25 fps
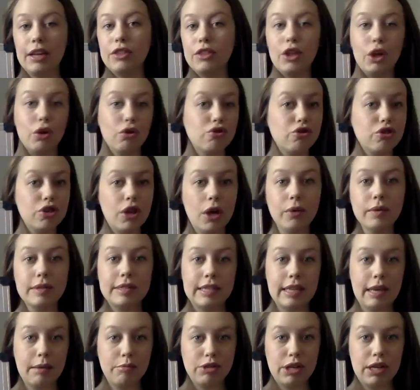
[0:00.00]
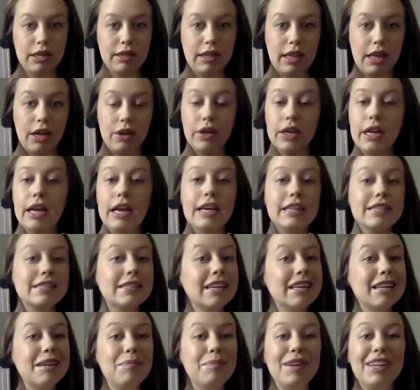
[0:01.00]
there's no subject there. It's
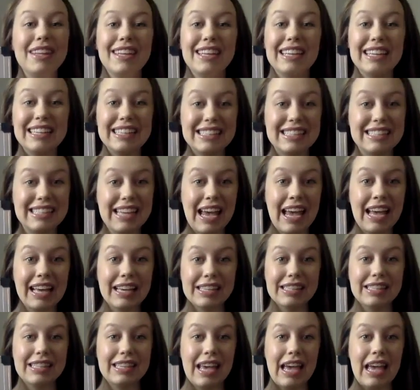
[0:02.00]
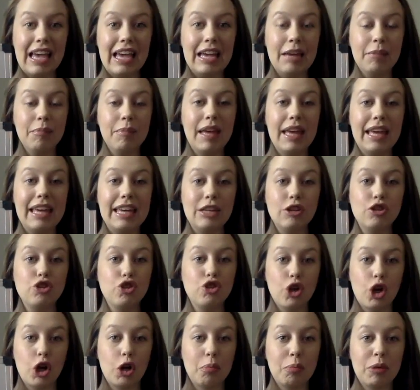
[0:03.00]
going to be the exact same in
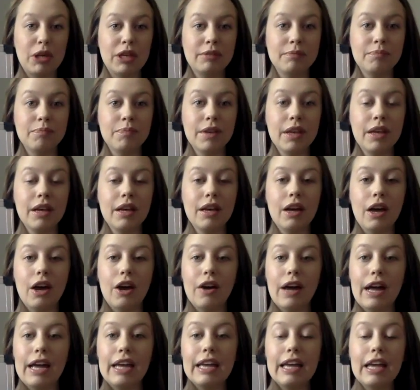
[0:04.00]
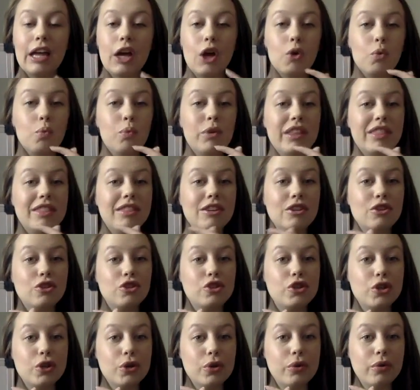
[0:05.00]
German. All right. With the
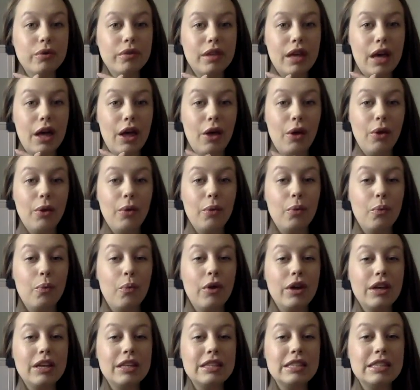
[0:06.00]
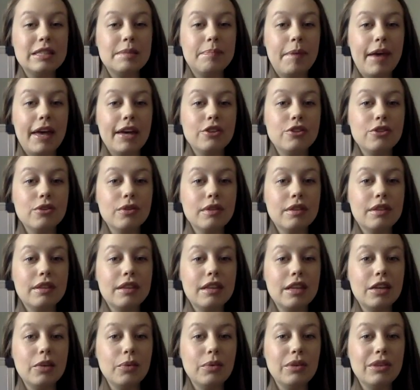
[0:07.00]
do though, one special
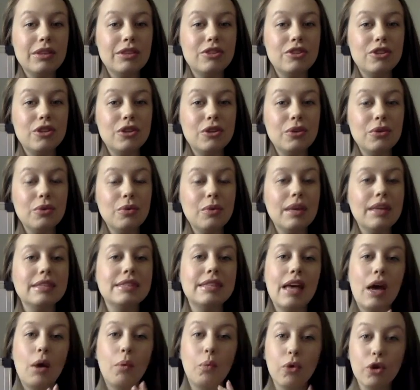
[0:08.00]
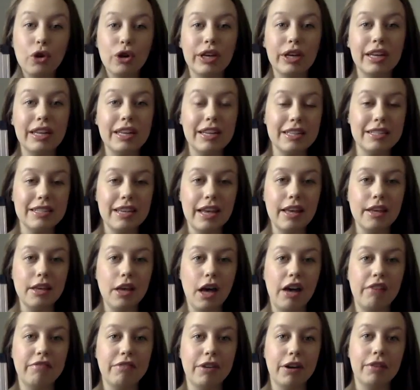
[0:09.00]
thing with do is that we're going to take
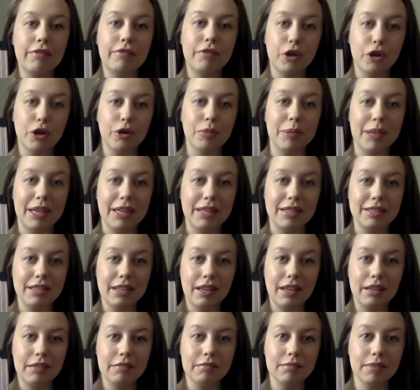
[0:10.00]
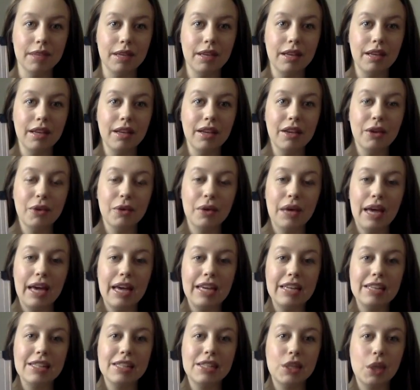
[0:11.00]
off our verb ending.
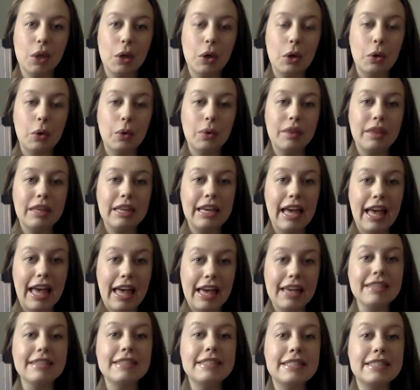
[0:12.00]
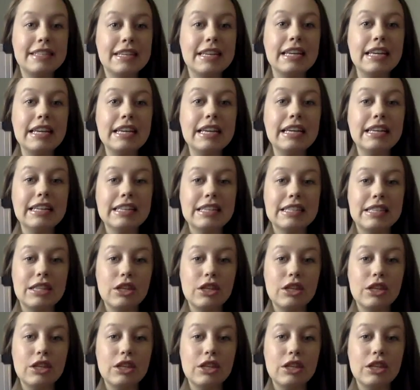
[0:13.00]
Okay. So the ST is